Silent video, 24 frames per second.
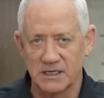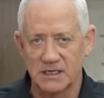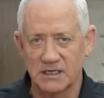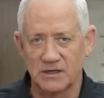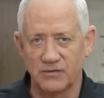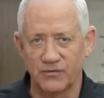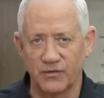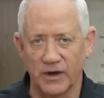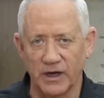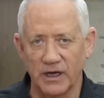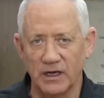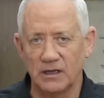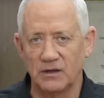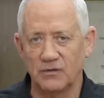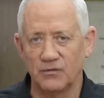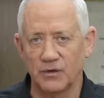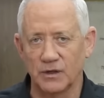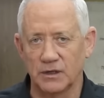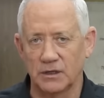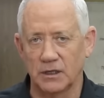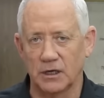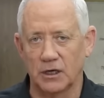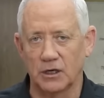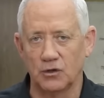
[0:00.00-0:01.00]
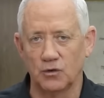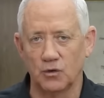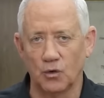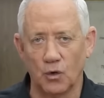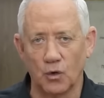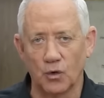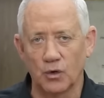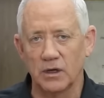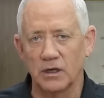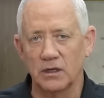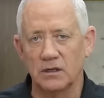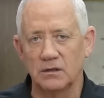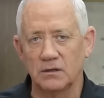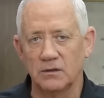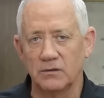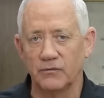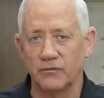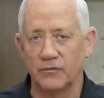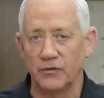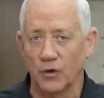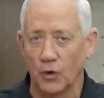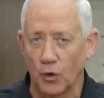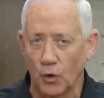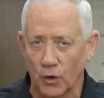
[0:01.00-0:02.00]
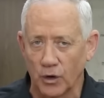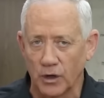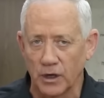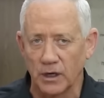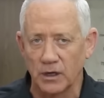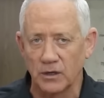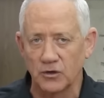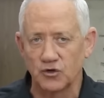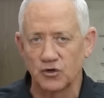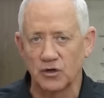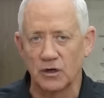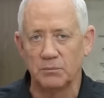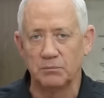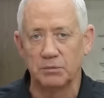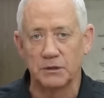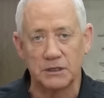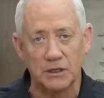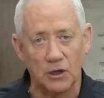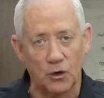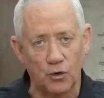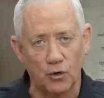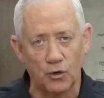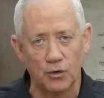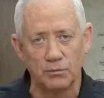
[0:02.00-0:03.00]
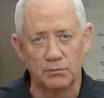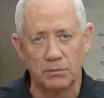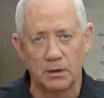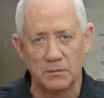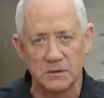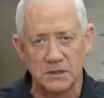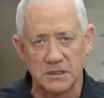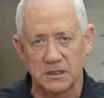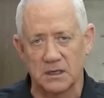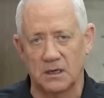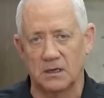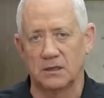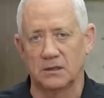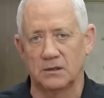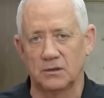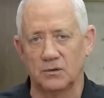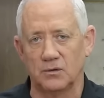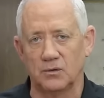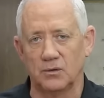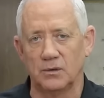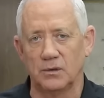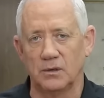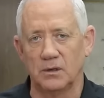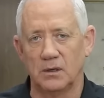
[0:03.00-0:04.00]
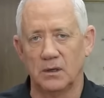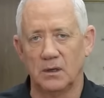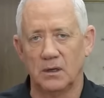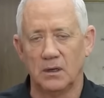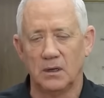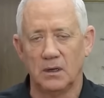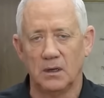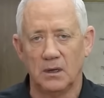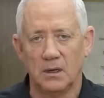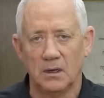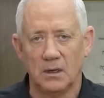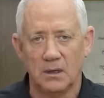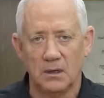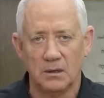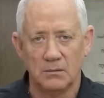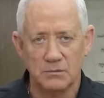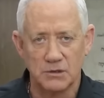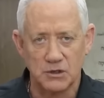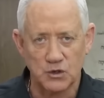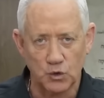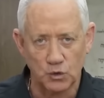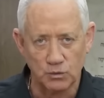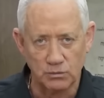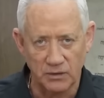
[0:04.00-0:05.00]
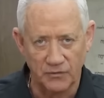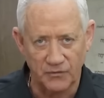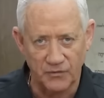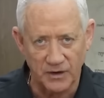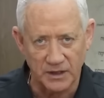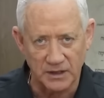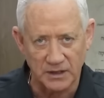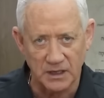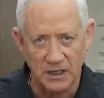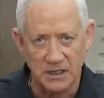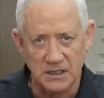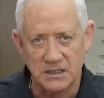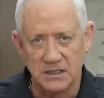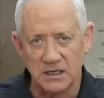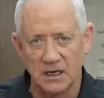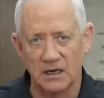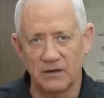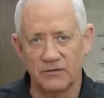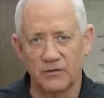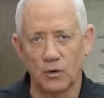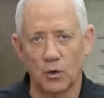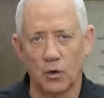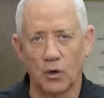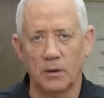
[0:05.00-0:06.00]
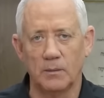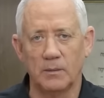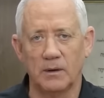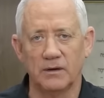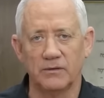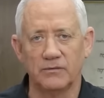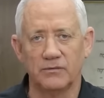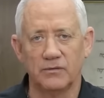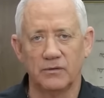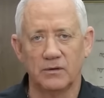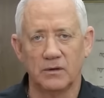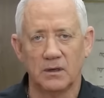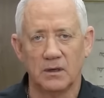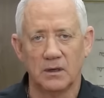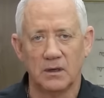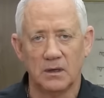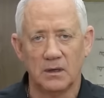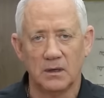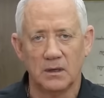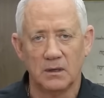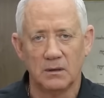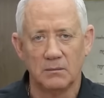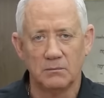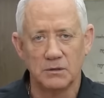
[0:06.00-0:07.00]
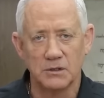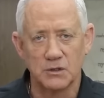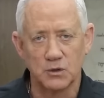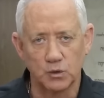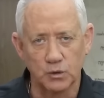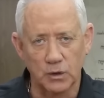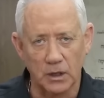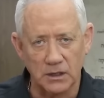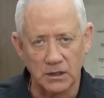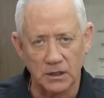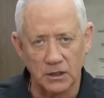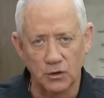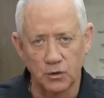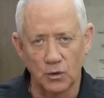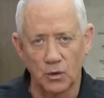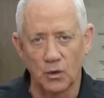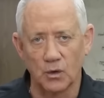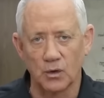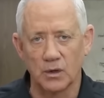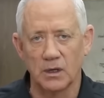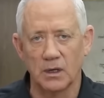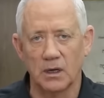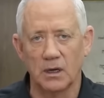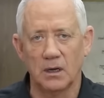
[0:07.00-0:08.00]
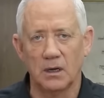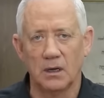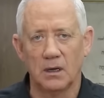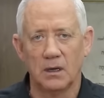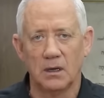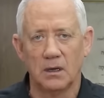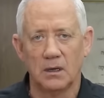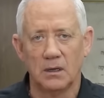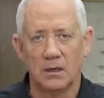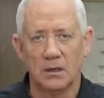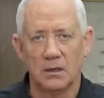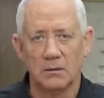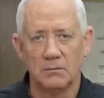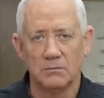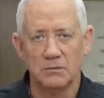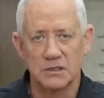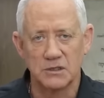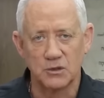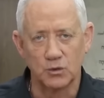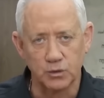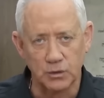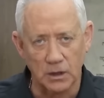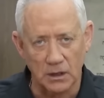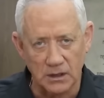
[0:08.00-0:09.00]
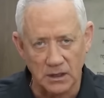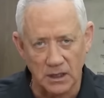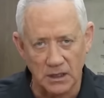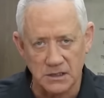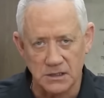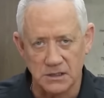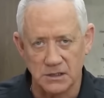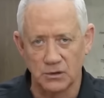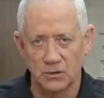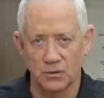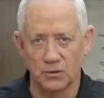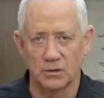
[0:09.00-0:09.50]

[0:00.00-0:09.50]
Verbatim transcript: and a current ally in the political coalition governing Israel's military action in Gaza and abroad. The day after the attack by Iran, Gantz stated that Israel would indeed respond to Iran,